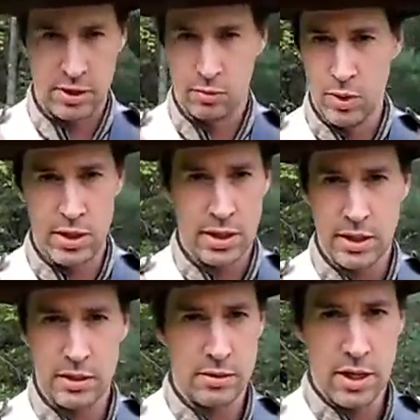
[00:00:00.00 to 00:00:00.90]
away,
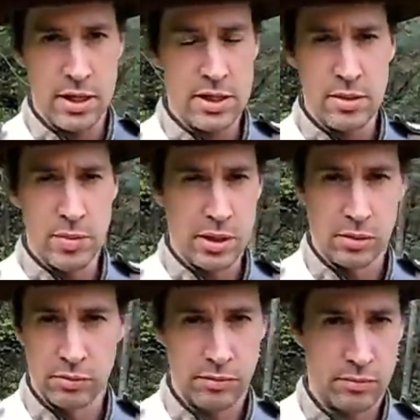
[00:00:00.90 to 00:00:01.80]
I, I
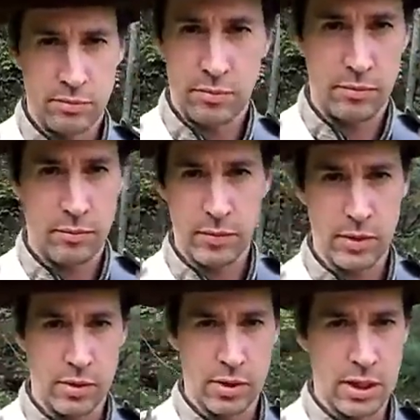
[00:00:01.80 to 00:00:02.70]
email
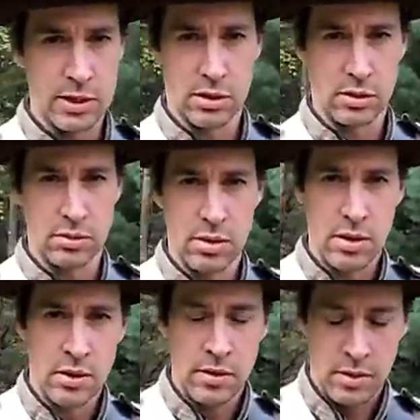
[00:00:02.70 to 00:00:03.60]
guys on
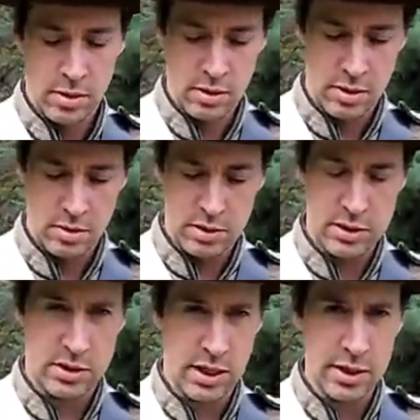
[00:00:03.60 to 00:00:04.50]
uh, these
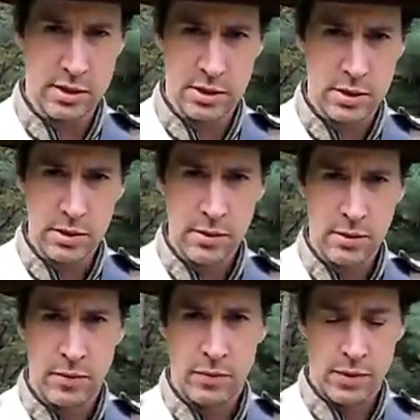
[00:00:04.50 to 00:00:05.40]
sites
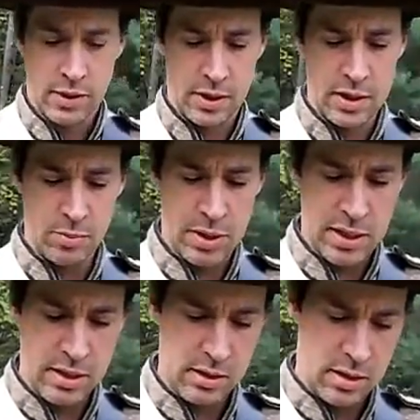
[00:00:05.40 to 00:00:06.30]
like
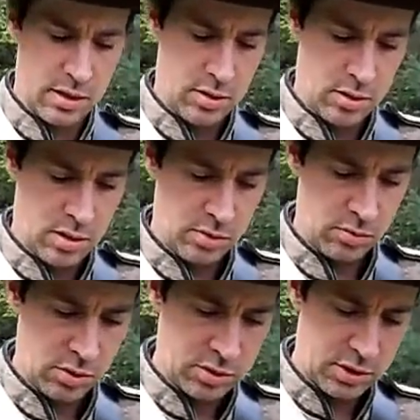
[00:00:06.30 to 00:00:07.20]
eBay and, and other
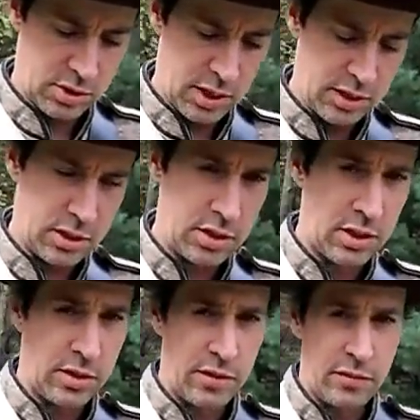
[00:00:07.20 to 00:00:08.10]
auction sites,
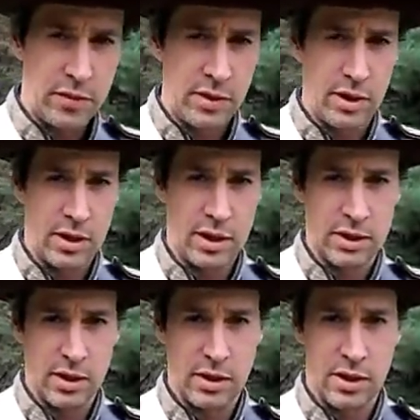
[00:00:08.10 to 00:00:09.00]
and I,
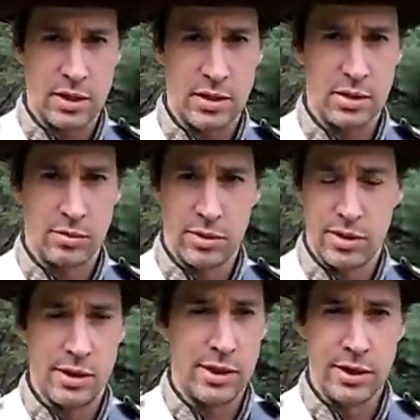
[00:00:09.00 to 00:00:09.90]
and I tell them that
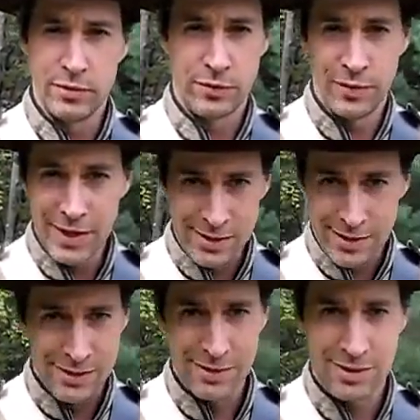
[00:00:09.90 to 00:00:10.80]
the knife is fake
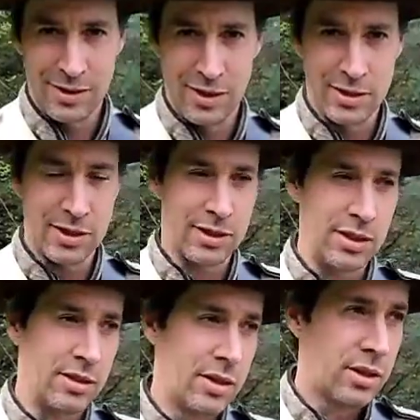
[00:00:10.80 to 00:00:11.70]
and yet
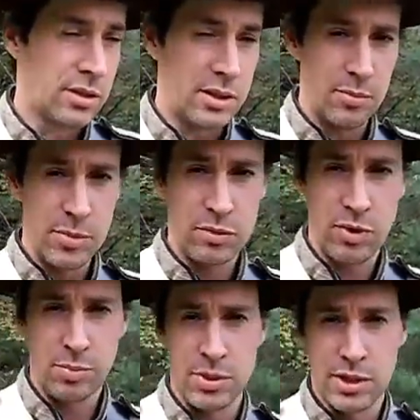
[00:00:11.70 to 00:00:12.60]
they're, they're
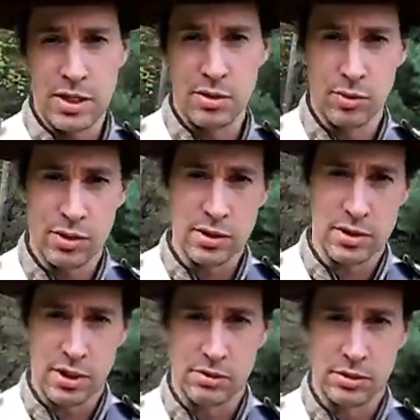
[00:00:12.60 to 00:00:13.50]
misrepresenting what they're
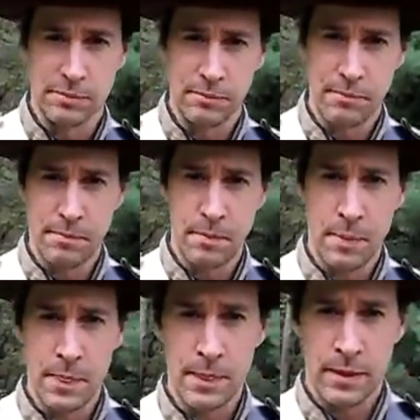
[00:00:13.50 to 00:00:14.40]
selling.
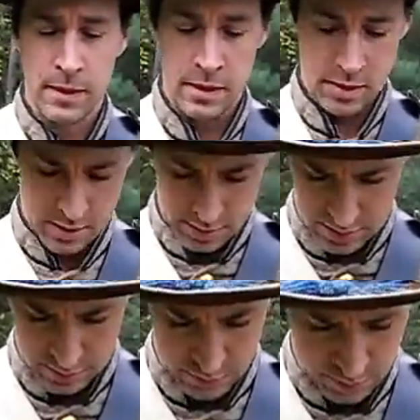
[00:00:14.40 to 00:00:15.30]
And a
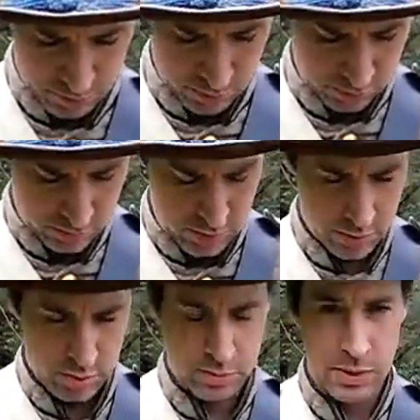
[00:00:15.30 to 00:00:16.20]
lot of people
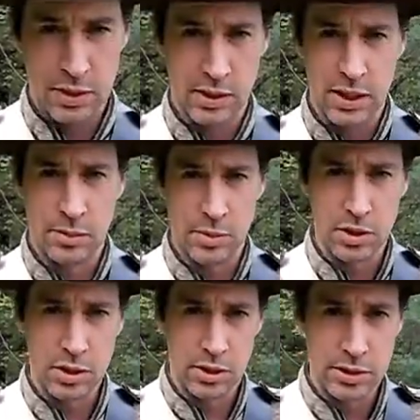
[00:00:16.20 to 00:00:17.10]
are spending a lot of
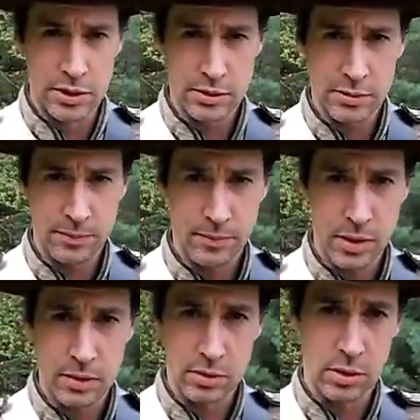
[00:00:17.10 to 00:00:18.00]
money on these.
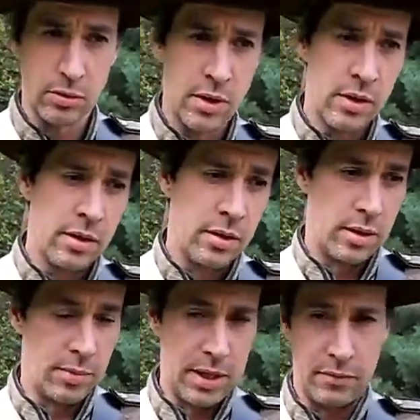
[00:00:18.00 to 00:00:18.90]
So uh,
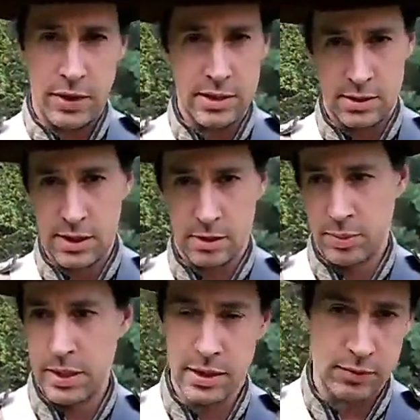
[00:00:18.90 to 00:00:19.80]
my advice is not to
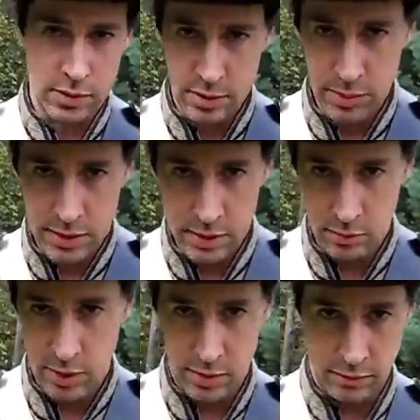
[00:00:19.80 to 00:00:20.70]
buy knives on eBay
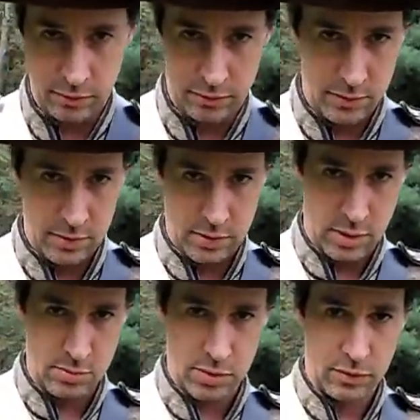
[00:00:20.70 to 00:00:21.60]
anyway, in
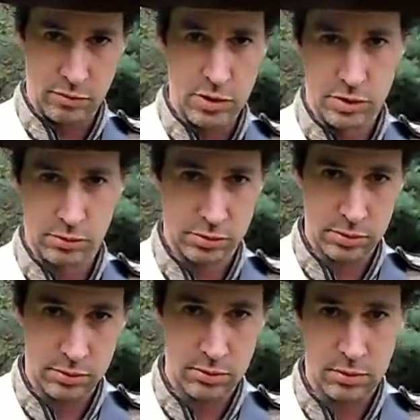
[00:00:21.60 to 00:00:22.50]
terms of originals,
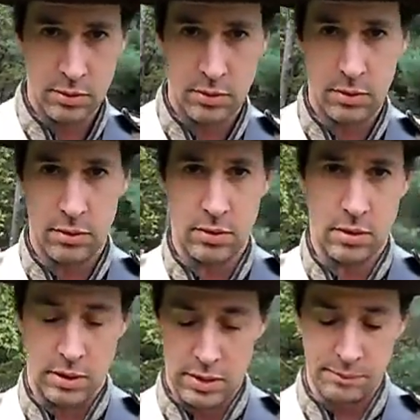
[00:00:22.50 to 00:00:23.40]

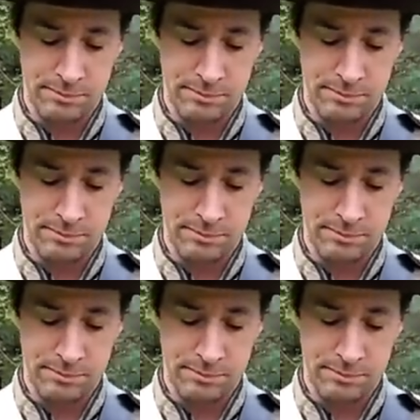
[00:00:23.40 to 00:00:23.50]
right?